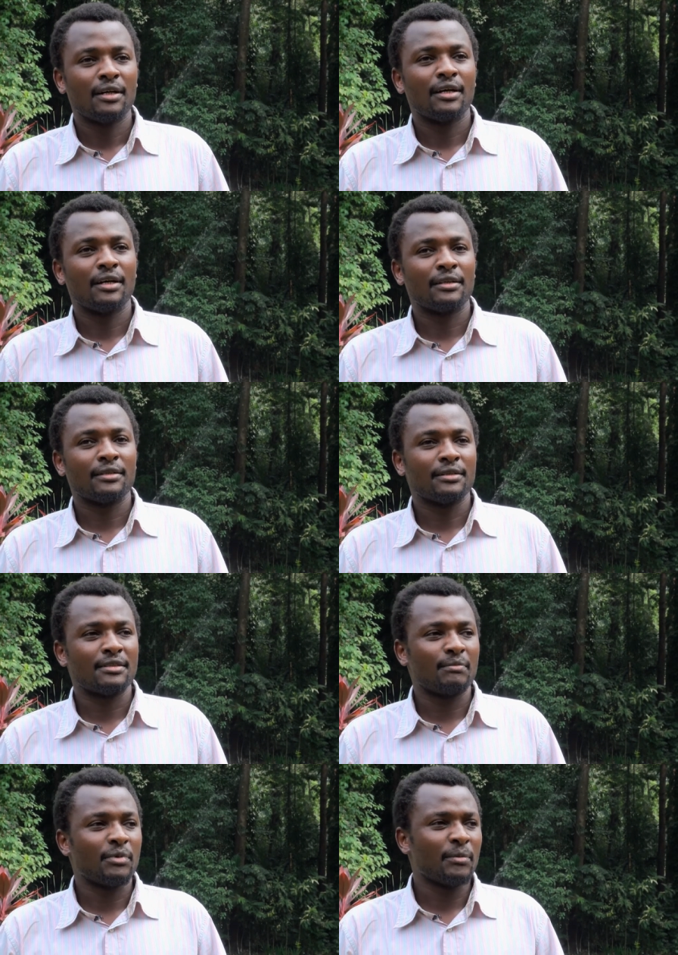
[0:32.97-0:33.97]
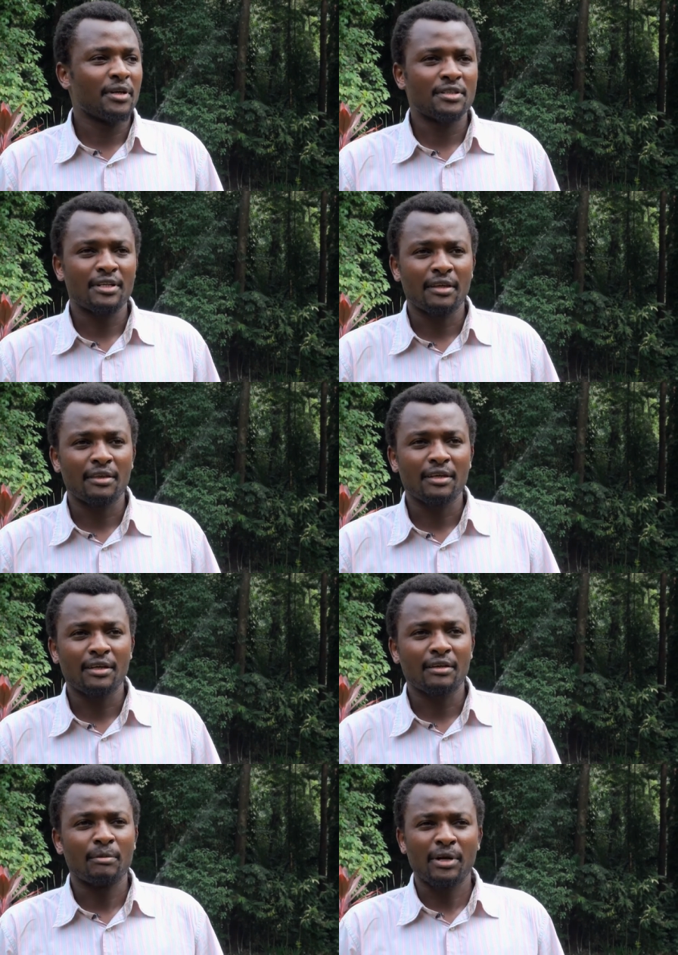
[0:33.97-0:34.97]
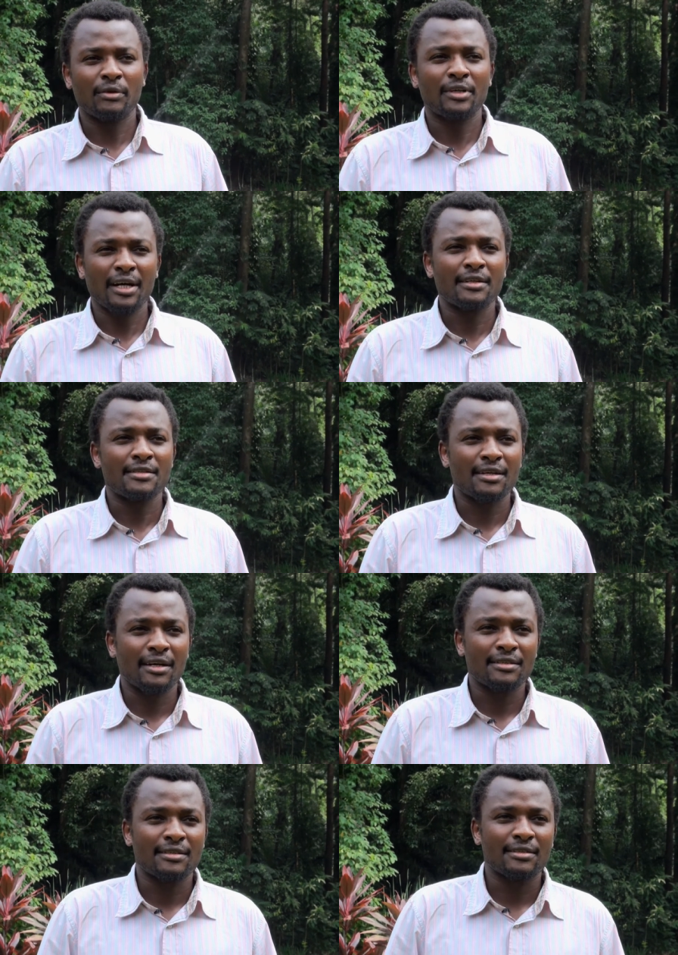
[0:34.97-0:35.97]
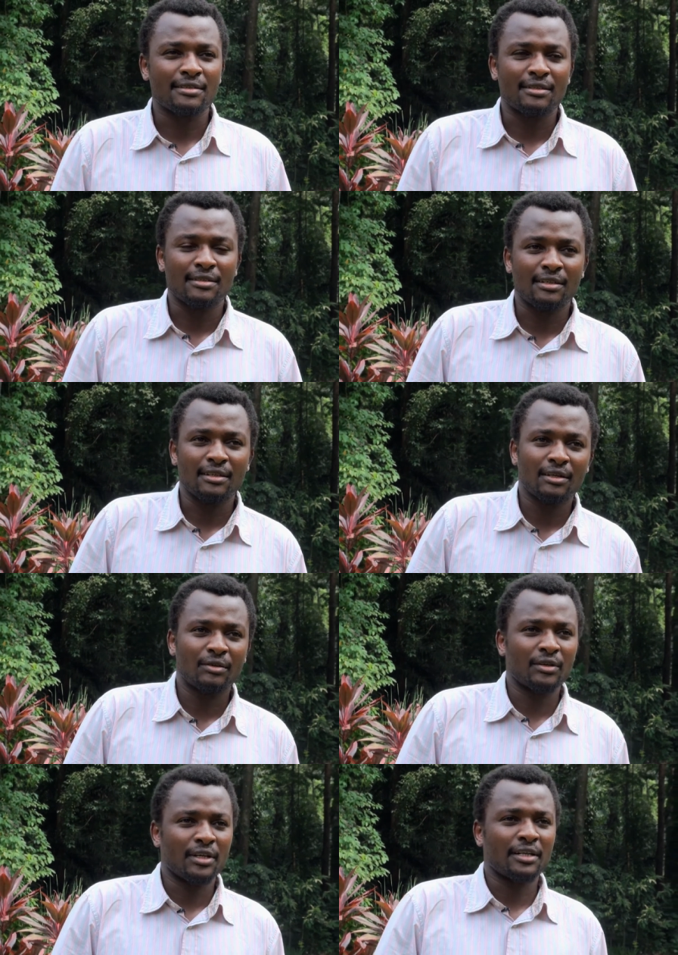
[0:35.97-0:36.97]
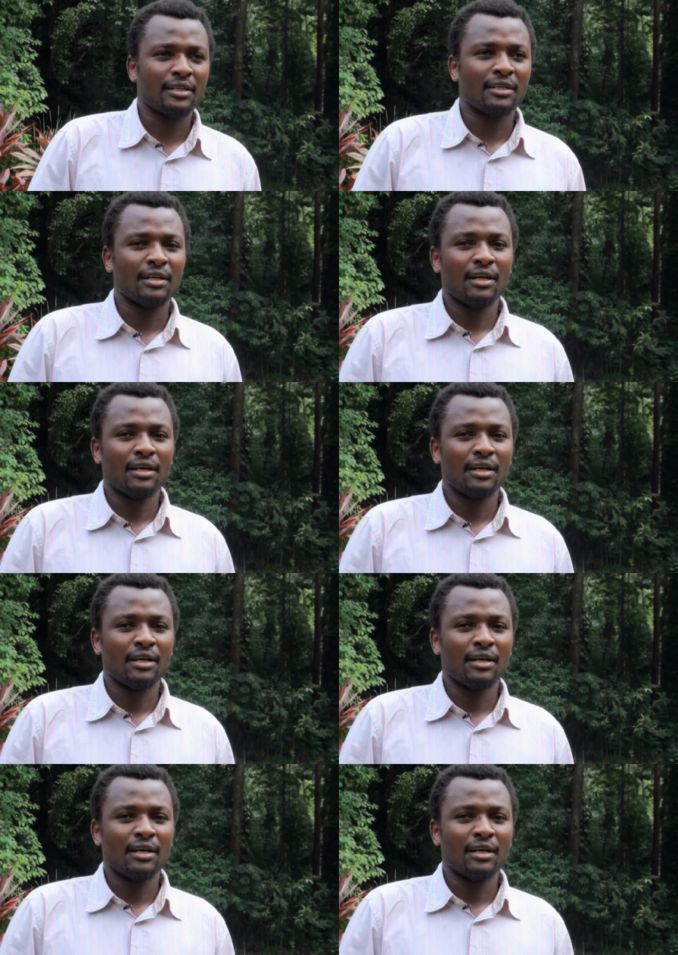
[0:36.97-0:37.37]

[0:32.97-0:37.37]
And is implemented, I think, in about 9 sites in Tanzania, or 9